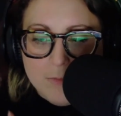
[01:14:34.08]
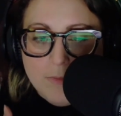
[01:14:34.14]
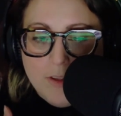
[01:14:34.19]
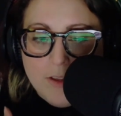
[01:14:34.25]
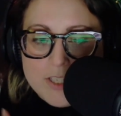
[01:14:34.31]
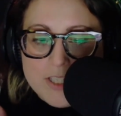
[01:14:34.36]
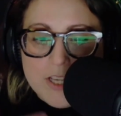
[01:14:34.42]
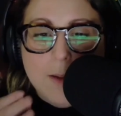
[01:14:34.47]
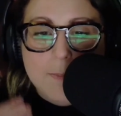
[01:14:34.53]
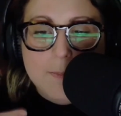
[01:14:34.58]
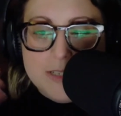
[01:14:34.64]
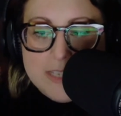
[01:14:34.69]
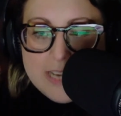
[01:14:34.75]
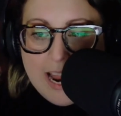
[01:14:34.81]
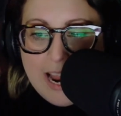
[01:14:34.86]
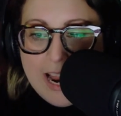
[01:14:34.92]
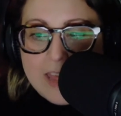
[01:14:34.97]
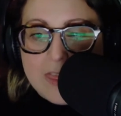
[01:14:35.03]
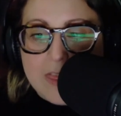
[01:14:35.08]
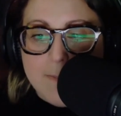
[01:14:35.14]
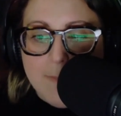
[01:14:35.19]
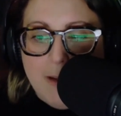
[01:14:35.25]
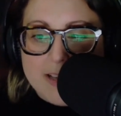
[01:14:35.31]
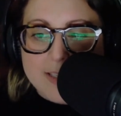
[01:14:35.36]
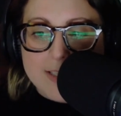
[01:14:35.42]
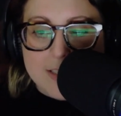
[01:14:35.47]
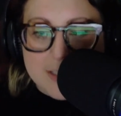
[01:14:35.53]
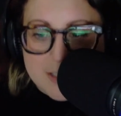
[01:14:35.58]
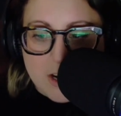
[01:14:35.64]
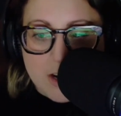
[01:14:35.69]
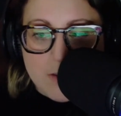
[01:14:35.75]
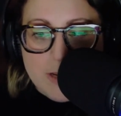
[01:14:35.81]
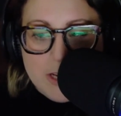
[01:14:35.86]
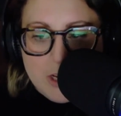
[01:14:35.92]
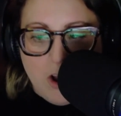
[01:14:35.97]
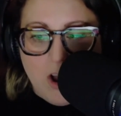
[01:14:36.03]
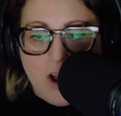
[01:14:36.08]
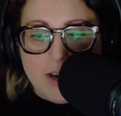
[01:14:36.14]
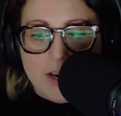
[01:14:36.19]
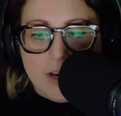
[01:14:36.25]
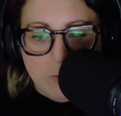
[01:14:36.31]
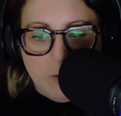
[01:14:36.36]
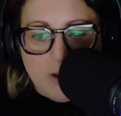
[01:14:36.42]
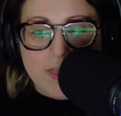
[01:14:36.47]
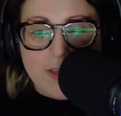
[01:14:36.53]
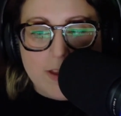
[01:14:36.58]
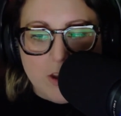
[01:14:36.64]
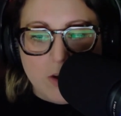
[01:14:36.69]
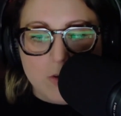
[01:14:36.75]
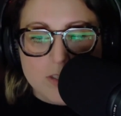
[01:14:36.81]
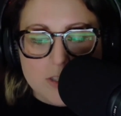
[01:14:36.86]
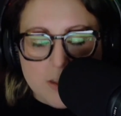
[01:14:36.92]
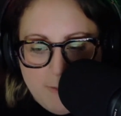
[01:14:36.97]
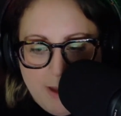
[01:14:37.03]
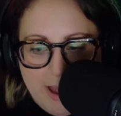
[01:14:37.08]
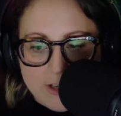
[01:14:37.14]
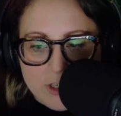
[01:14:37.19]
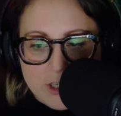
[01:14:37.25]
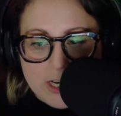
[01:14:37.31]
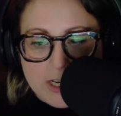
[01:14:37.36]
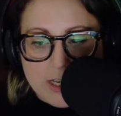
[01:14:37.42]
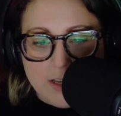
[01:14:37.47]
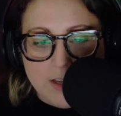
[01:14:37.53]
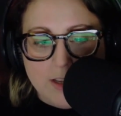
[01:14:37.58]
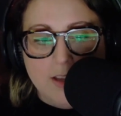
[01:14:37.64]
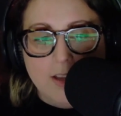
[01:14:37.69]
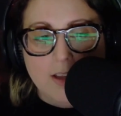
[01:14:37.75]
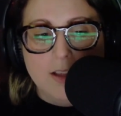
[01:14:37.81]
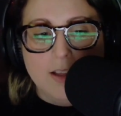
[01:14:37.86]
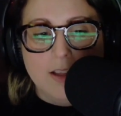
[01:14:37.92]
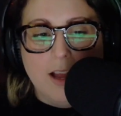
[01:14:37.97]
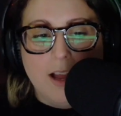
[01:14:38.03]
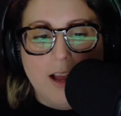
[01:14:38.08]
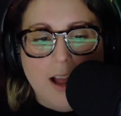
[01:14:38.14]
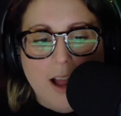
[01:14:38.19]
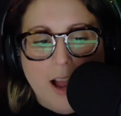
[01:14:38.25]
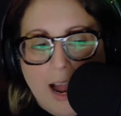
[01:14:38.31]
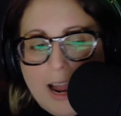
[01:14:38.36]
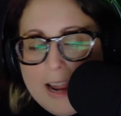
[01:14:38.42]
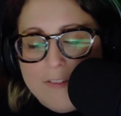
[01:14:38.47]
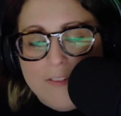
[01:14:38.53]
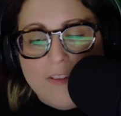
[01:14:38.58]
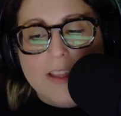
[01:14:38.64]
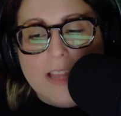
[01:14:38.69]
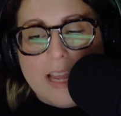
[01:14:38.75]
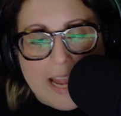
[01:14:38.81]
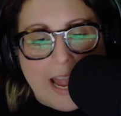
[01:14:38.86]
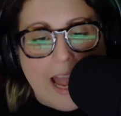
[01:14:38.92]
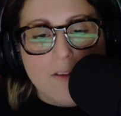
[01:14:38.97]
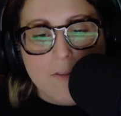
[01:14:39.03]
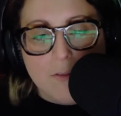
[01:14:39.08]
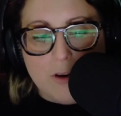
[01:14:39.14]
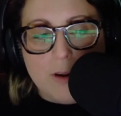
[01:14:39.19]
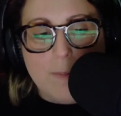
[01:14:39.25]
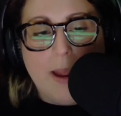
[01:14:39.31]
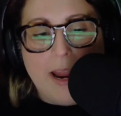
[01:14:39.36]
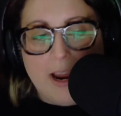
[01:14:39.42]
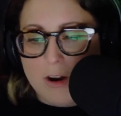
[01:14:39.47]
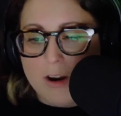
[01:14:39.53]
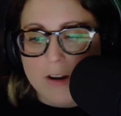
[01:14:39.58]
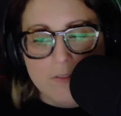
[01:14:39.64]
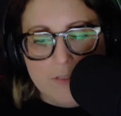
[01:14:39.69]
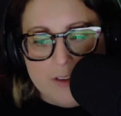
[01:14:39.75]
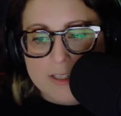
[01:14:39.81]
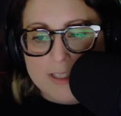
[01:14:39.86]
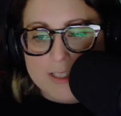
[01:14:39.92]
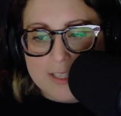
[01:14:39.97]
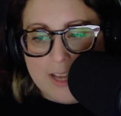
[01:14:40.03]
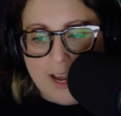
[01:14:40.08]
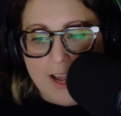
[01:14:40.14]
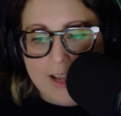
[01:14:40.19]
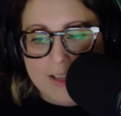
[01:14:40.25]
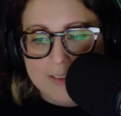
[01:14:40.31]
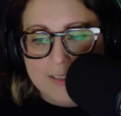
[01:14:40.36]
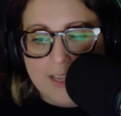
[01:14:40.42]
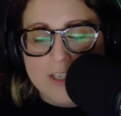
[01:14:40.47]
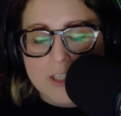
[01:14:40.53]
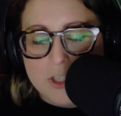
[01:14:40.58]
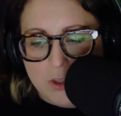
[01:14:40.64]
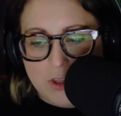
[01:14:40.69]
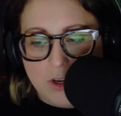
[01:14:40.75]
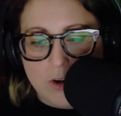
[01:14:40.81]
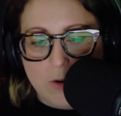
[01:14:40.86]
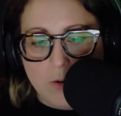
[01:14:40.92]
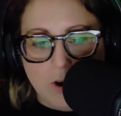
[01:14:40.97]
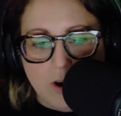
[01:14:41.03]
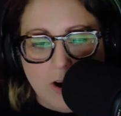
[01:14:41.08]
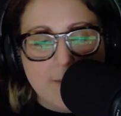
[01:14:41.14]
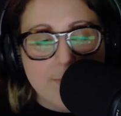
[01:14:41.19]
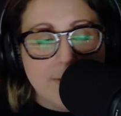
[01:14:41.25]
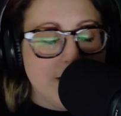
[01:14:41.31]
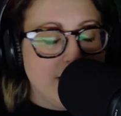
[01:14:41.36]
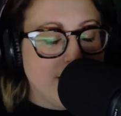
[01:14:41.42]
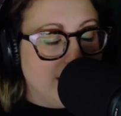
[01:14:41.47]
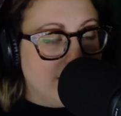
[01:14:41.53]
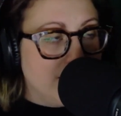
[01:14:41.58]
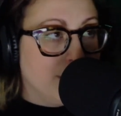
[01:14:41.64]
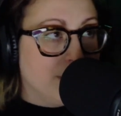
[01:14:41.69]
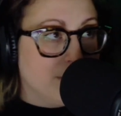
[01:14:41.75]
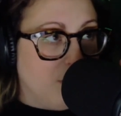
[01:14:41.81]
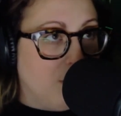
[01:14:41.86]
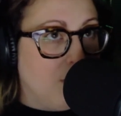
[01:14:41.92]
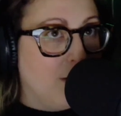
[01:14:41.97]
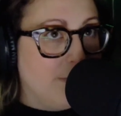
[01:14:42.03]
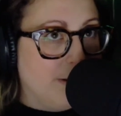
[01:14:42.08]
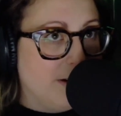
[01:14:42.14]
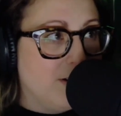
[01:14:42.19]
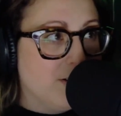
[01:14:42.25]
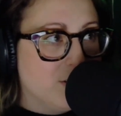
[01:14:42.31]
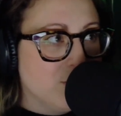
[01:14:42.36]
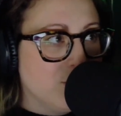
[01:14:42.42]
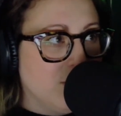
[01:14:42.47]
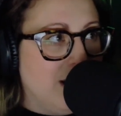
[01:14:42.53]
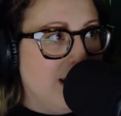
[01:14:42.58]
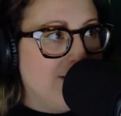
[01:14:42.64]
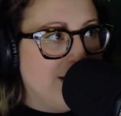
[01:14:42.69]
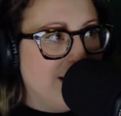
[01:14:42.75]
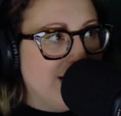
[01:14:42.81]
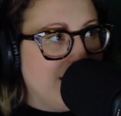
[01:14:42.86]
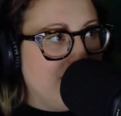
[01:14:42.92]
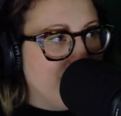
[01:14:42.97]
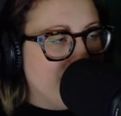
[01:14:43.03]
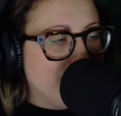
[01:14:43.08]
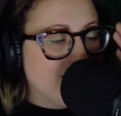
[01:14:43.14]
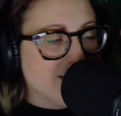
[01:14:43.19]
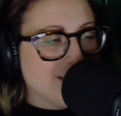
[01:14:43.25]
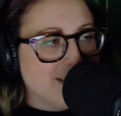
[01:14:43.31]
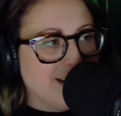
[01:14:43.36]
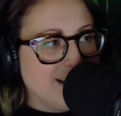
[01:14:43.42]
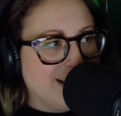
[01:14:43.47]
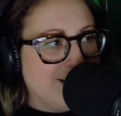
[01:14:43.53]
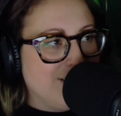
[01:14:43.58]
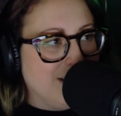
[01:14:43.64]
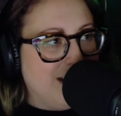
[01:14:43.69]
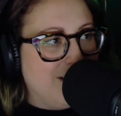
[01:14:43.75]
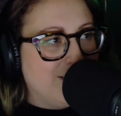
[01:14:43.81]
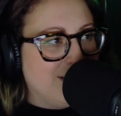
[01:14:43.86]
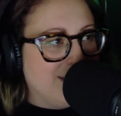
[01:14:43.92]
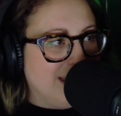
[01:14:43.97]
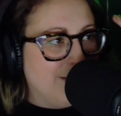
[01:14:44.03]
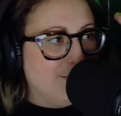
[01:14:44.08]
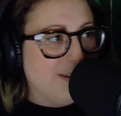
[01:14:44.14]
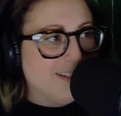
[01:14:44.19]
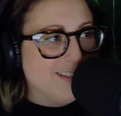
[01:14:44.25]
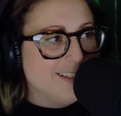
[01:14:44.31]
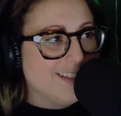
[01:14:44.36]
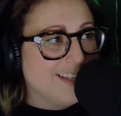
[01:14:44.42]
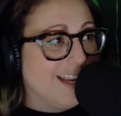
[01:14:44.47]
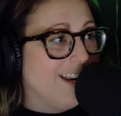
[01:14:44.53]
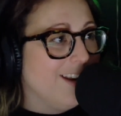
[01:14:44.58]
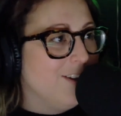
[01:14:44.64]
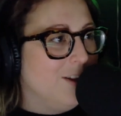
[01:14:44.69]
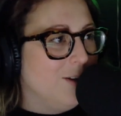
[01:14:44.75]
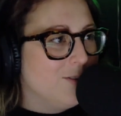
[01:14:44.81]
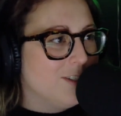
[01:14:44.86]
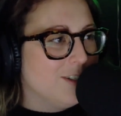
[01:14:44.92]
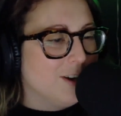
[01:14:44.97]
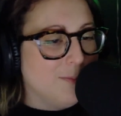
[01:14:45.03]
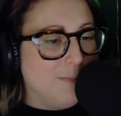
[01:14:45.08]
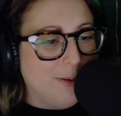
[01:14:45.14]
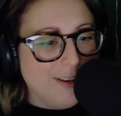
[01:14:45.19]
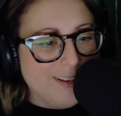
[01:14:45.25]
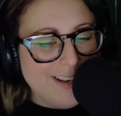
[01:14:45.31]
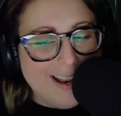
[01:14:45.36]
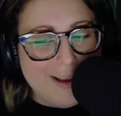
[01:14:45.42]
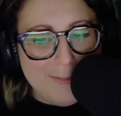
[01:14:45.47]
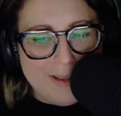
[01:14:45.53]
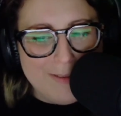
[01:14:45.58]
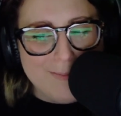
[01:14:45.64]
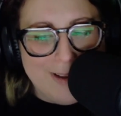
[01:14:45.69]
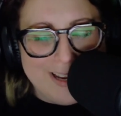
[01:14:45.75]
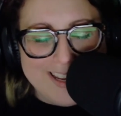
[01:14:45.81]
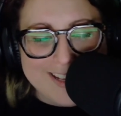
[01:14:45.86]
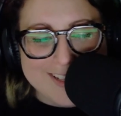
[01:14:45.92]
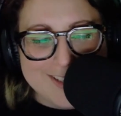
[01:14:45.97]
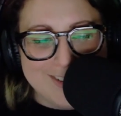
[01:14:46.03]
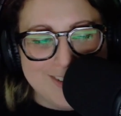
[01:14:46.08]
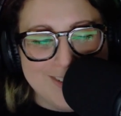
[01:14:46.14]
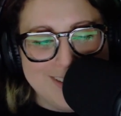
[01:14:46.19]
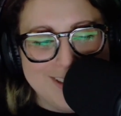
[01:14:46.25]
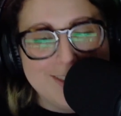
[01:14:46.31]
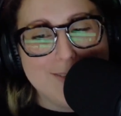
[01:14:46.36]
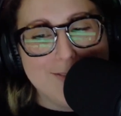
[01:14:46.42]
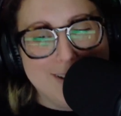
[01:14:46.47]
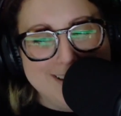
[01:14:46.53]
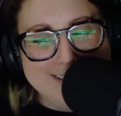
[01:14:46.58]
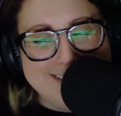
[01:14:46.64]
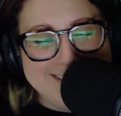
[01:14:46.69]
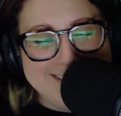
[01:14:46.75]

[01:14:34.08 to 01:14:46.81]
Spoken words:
someday the mess is going to be gone and with it goes the magic. I feel like every parent feels that, like, to their core. I'm going to like throw up and also cry right now because I said it out loud and that means it's getting closer. But I mean, my kids are only 3